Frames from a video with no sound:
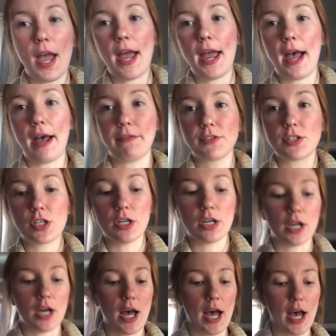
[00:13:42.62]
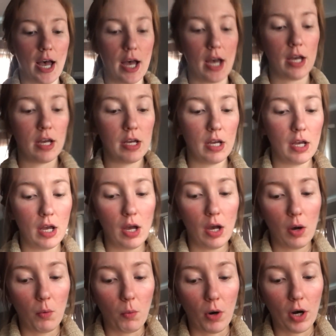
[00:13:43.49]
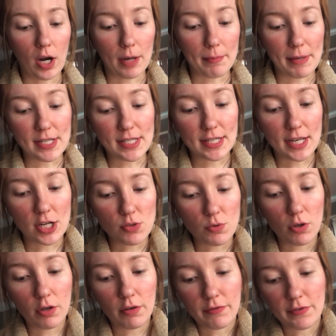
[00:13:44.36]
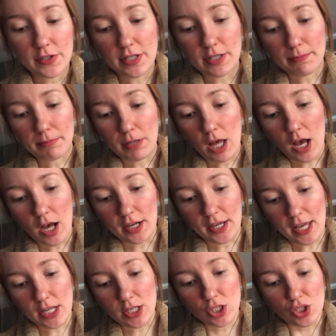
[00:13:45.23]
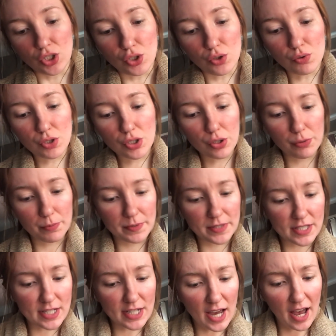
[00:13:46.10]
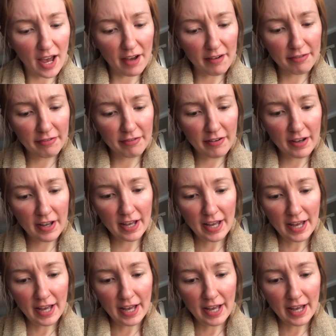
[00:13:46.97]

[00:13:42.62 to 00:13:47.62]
I have to uh, work on my schedule for some blog and YouTube stuff.